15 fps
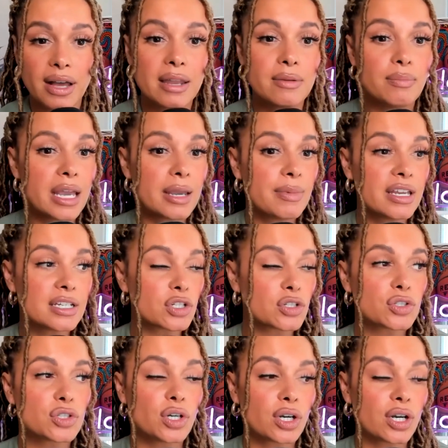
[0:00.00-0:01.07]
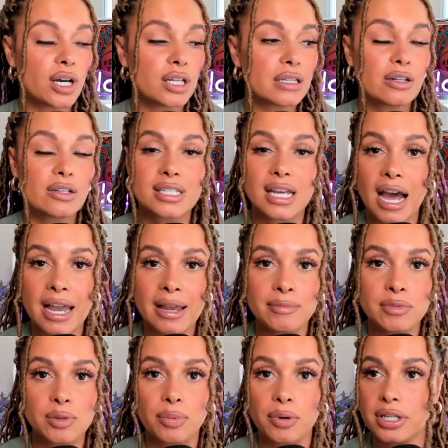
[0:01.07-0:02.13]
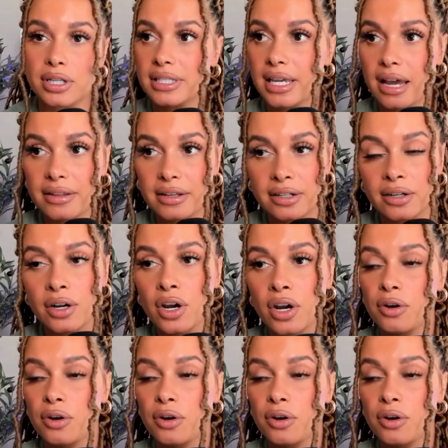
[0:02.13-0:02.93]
and maybe it just took a little time to put it together.